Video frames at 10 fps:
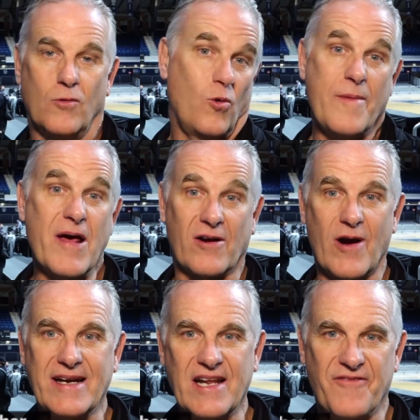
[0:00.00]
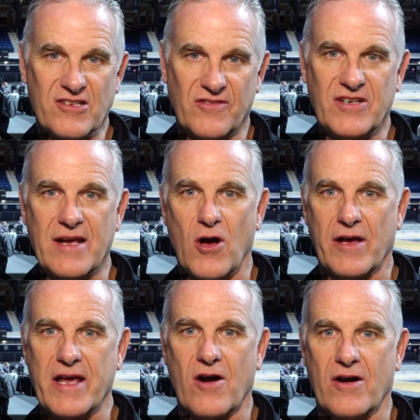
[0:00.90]
Well, we've been a great defensive team
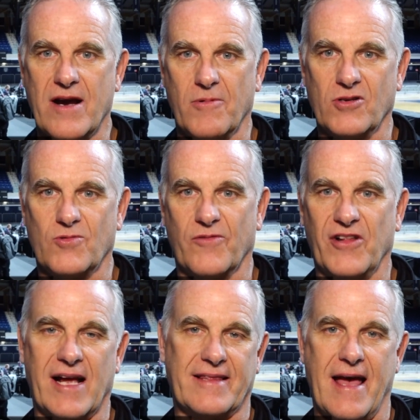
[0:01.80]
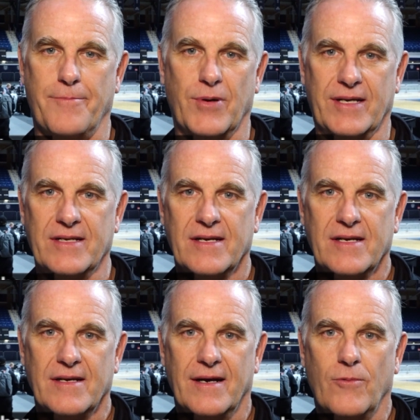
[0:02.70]
all year. Our numbers reflect that. But
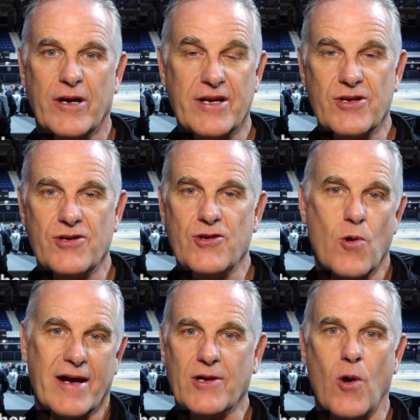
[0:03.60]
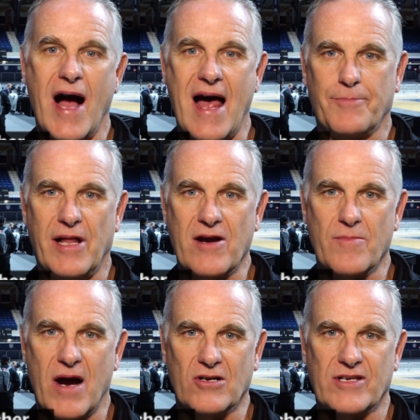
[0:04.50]
uh, when you run into a hot player
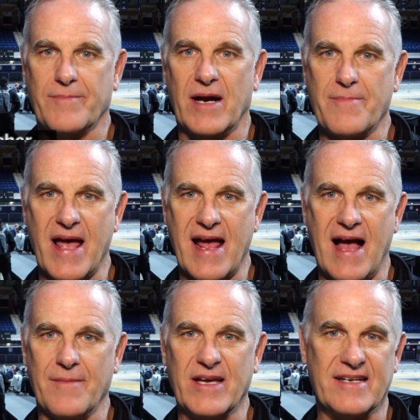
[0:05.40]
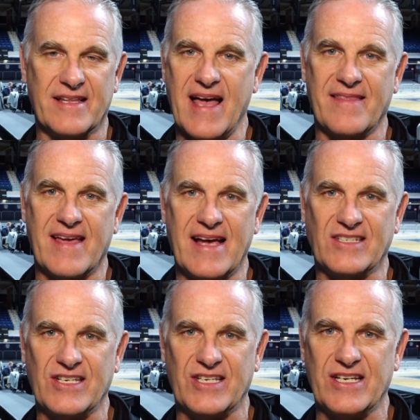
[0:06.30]
in March, like Buddy Boeheim, he did that in the
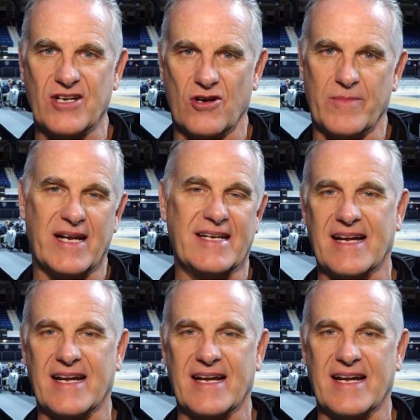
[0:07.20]
ACC tournament. He